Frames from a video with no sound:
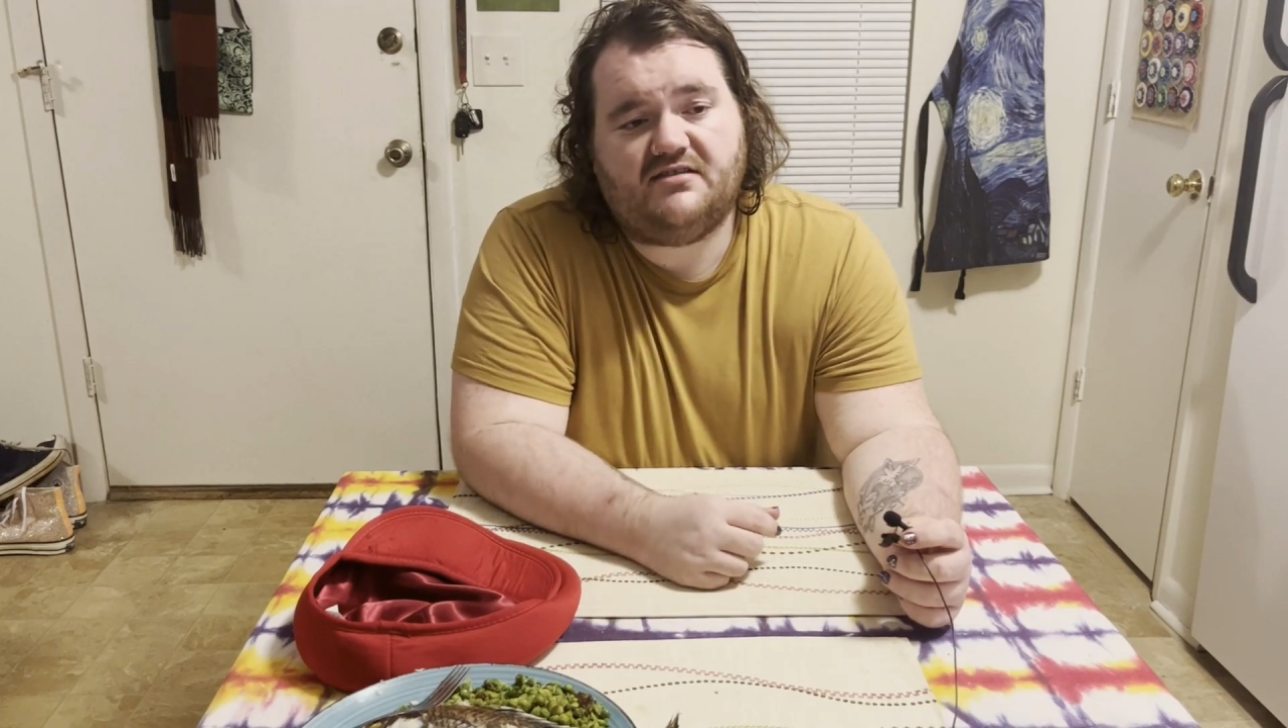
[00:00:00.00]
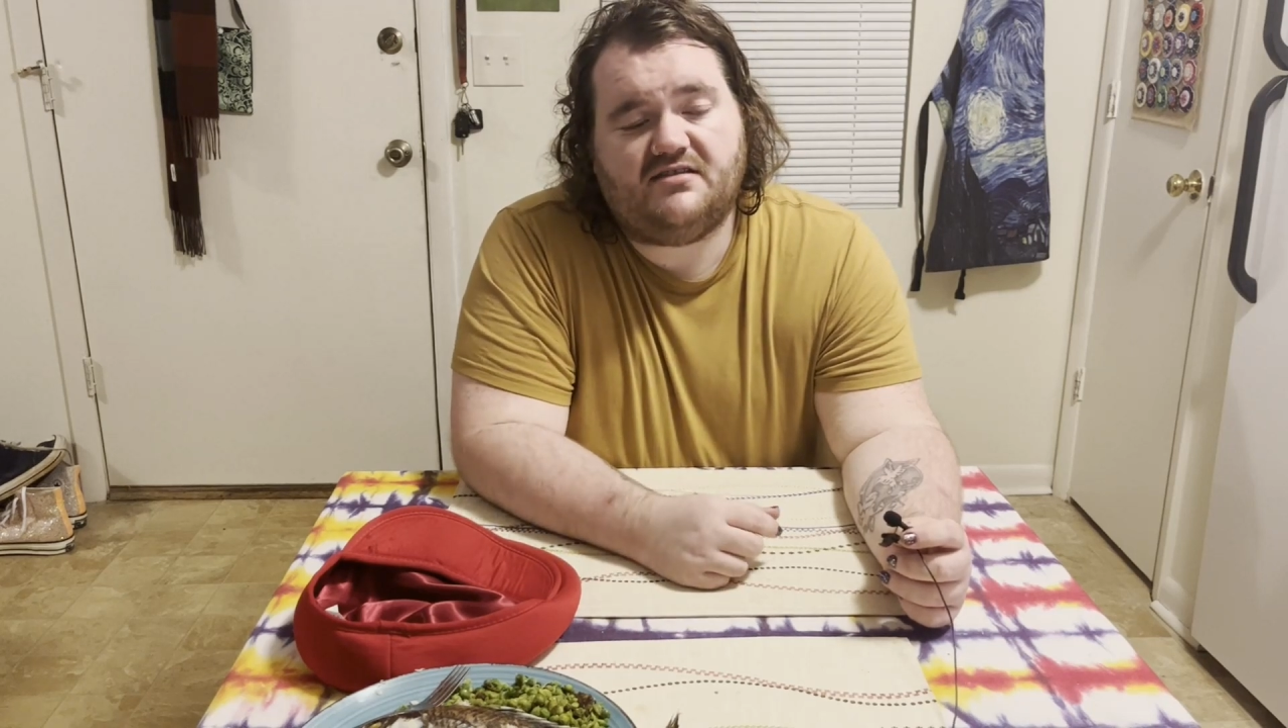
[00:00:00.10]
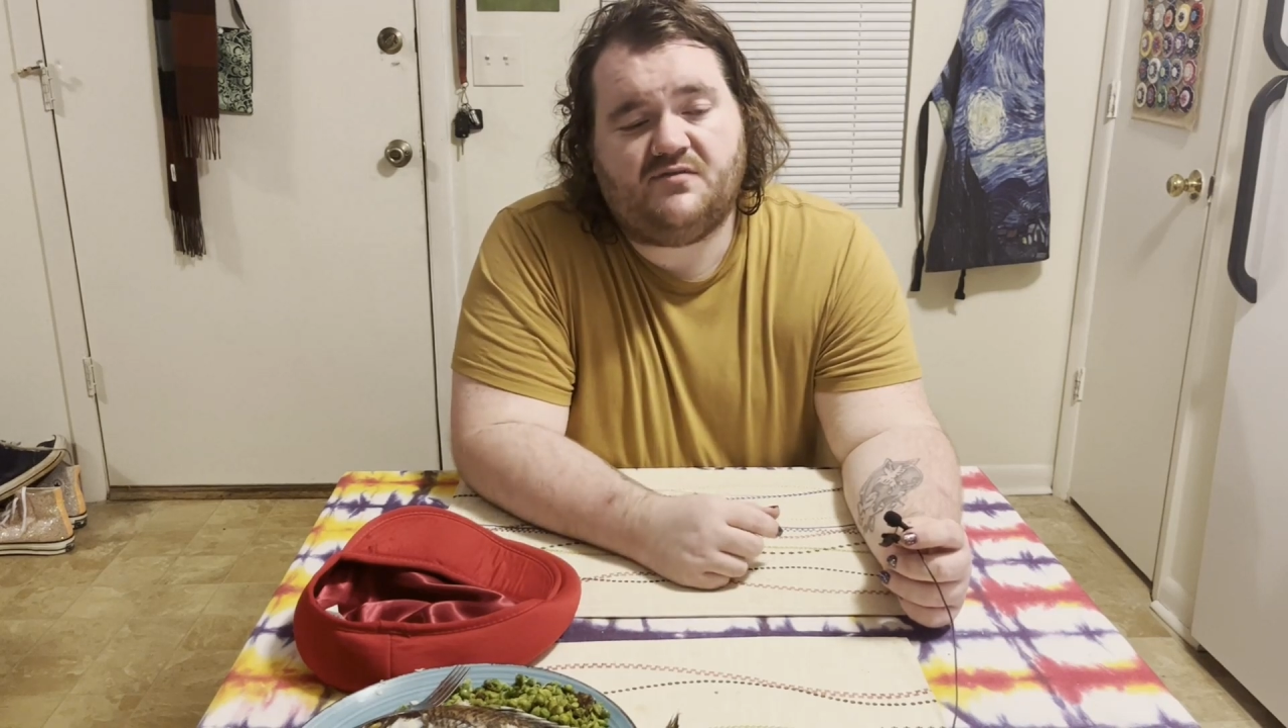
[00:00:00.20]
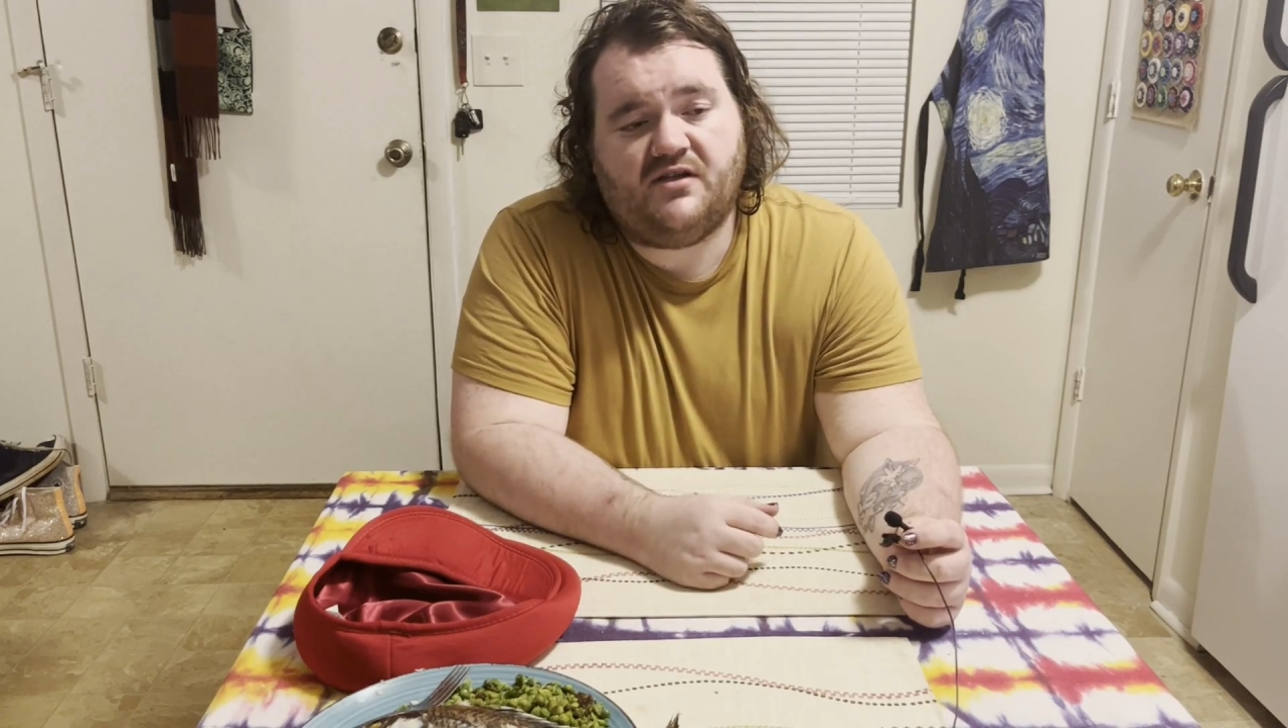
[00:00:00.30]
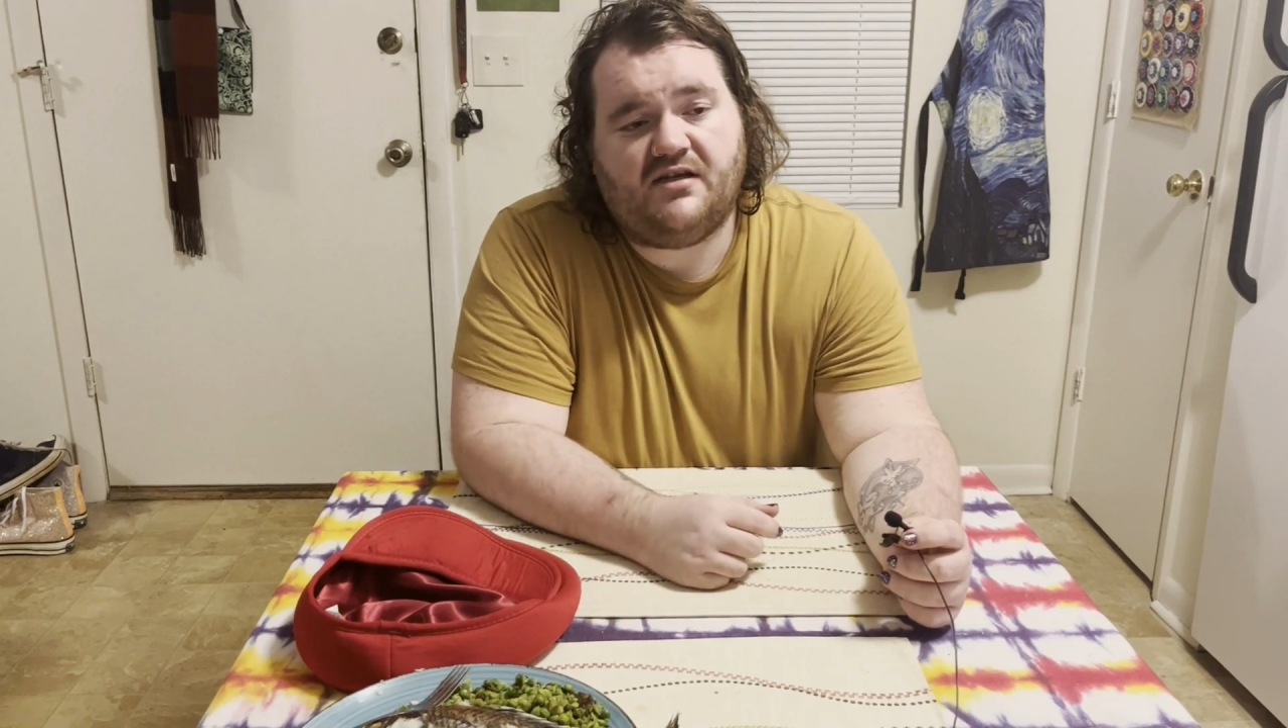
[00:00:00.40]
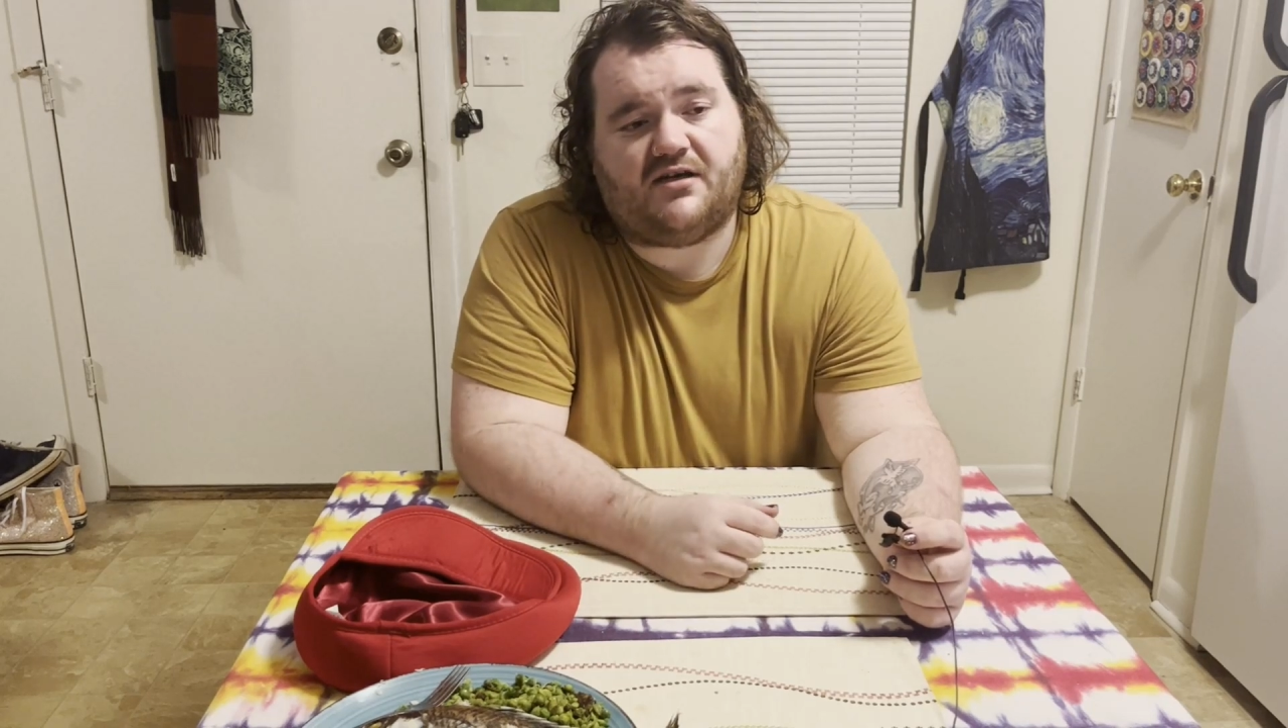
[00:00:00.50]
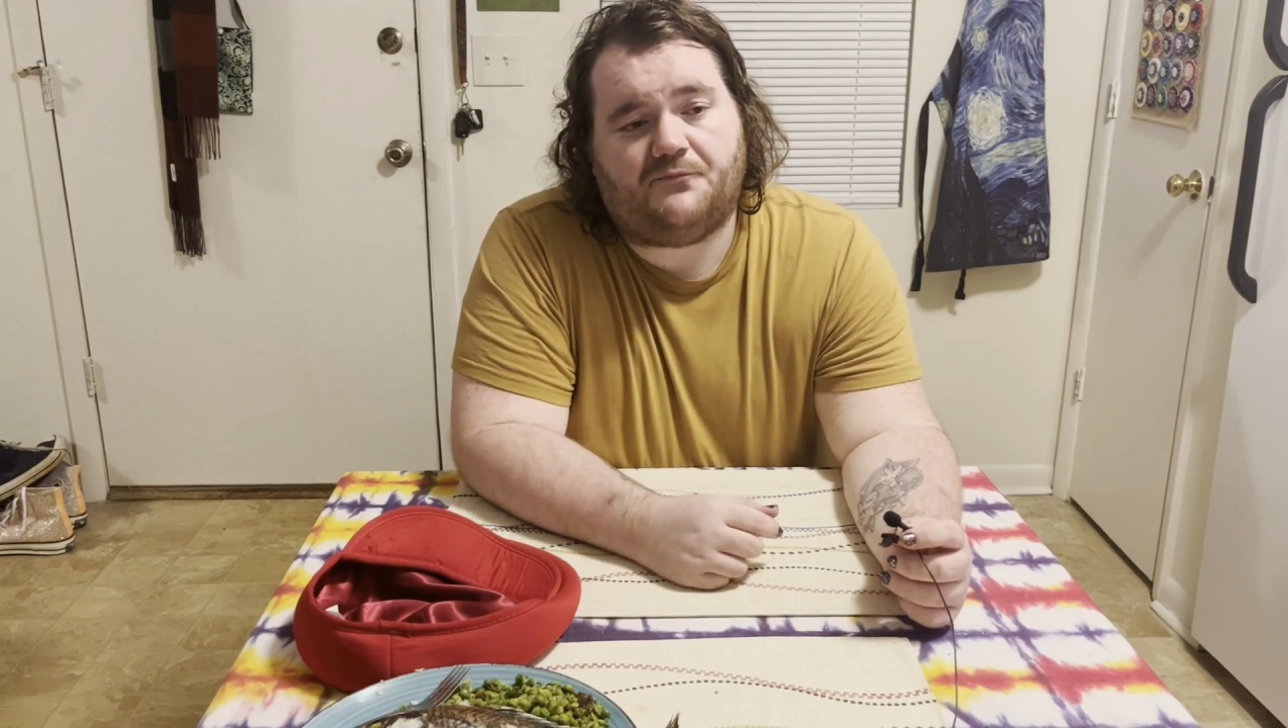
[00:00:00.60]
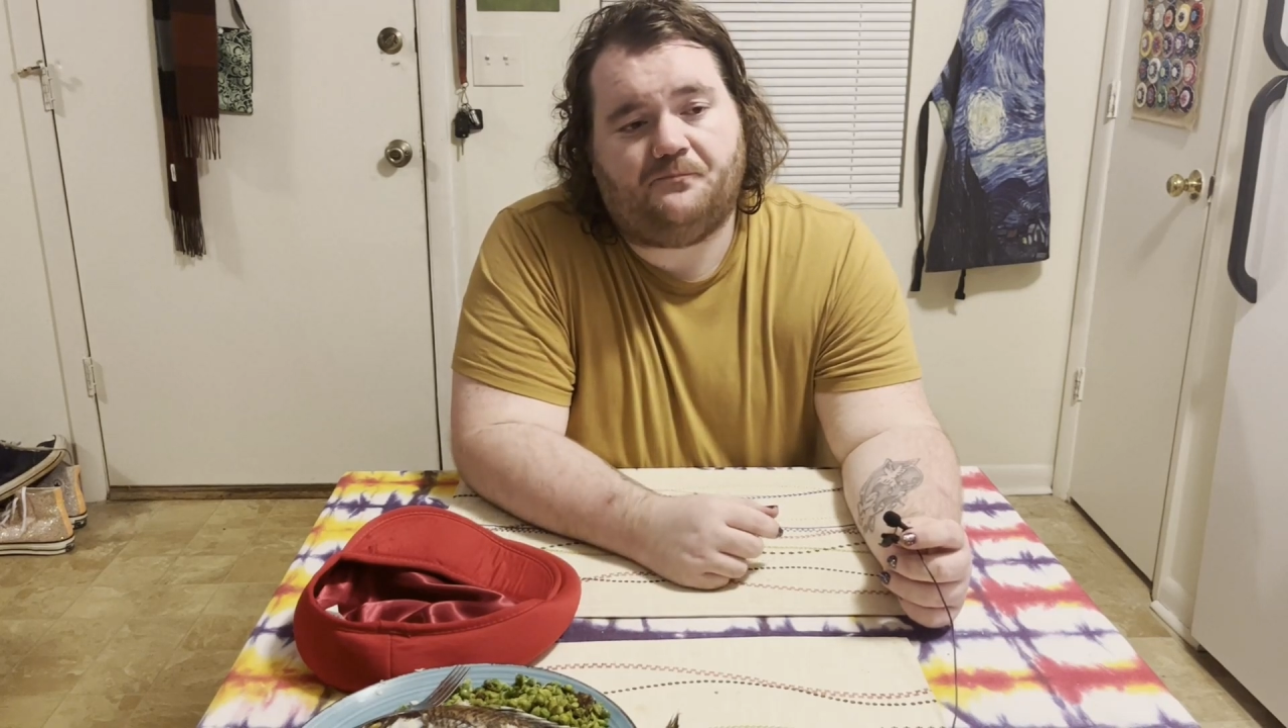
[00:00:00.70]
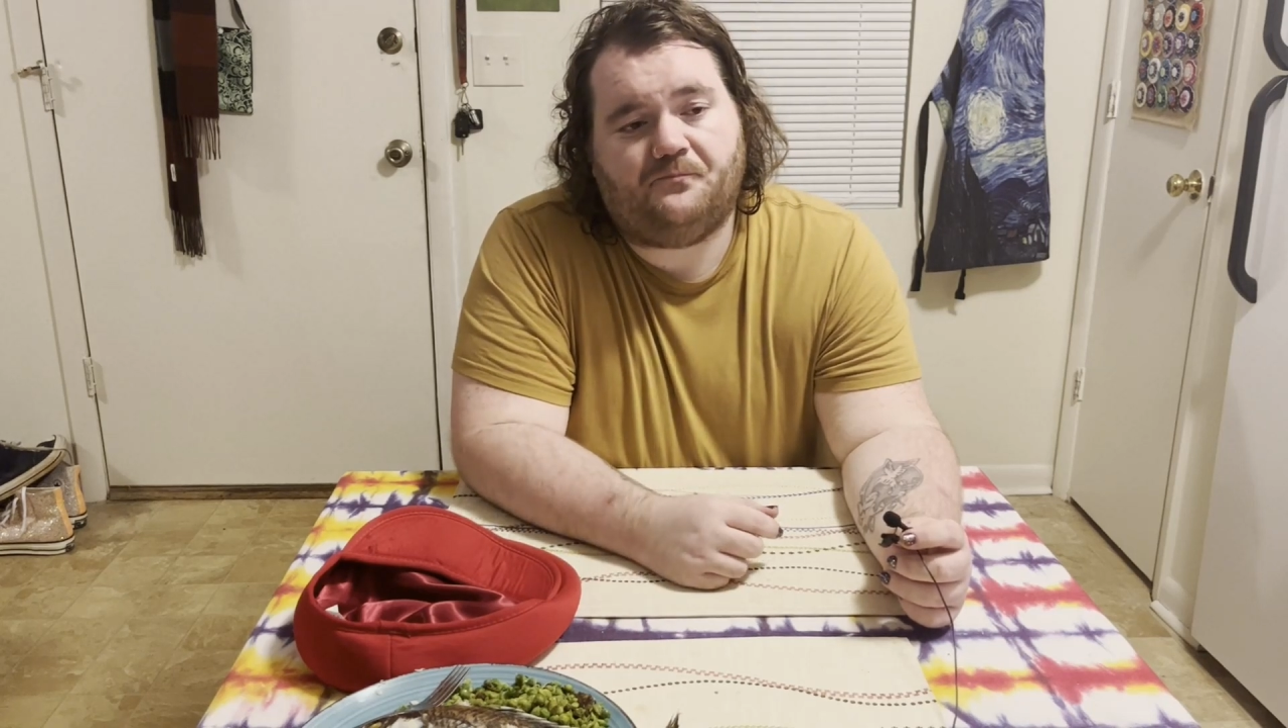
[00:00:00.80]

this video,